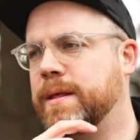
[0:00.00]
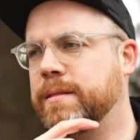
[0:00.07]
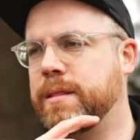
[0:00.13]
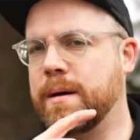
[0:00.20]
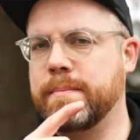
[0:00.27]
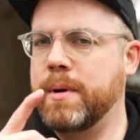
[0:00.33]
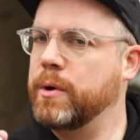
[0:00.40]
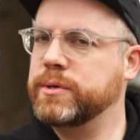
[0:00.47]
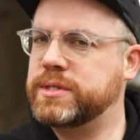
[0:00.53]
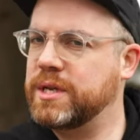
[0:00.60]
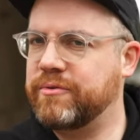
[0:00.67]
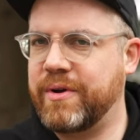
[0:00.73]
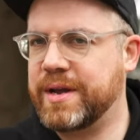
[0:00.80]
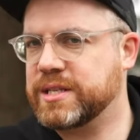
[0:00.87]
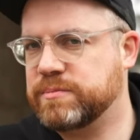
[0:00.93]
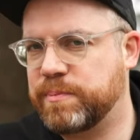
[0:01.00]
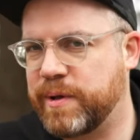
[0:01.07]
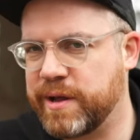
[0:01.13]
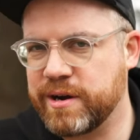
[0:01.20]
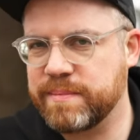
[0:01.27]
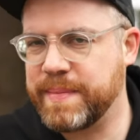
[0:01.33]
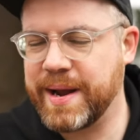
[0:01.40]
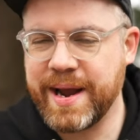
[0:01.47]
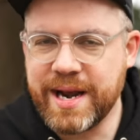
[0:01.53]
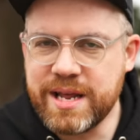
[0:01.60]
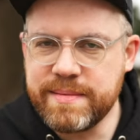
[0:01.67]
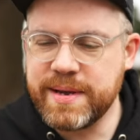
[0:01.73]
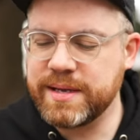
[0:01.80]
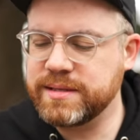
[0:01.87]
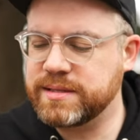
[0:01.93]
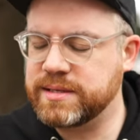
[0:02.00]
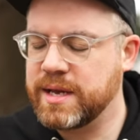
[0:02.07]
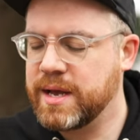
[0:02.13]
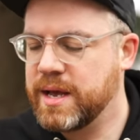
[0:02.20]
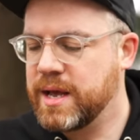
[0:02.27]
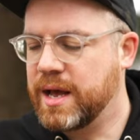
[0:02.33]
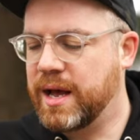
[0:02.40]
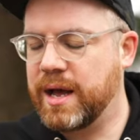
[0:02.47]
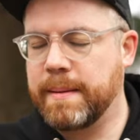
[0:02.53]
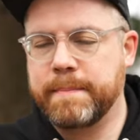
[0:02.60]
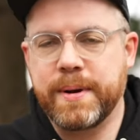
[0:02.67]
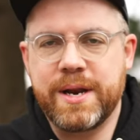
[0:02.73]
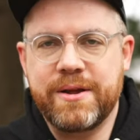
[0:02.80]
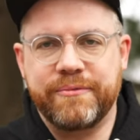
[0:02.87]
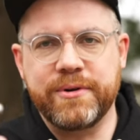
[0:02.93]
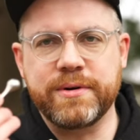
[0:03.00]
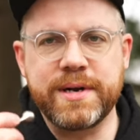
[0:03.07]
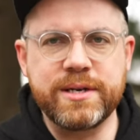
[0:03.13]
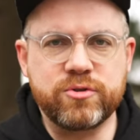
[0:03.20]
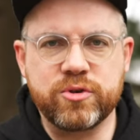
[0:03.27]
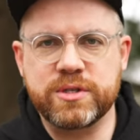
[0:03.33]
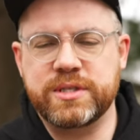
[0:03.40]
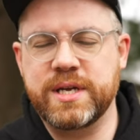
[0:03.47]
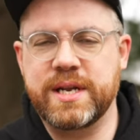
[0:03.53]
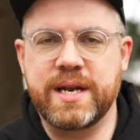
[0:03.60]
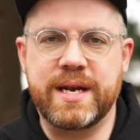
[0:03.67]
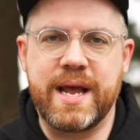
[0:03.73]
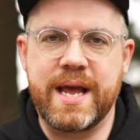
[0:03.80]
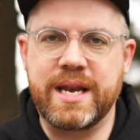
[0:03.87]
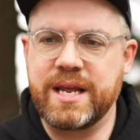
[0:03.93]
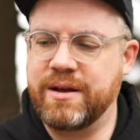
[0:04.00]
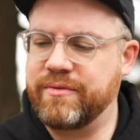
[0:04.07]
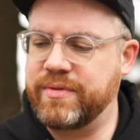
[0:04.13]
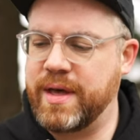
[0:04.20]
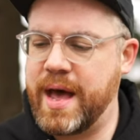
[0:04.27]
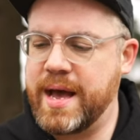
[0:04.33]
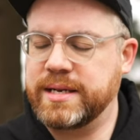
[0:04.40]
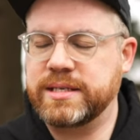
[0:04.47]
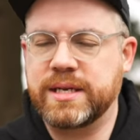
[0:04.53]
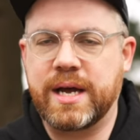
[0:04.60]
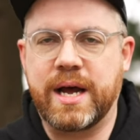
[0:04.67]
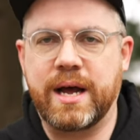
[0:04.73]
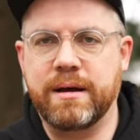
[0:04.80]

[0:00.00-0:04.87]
the most advanced player by any means, but if you're interested in any of that,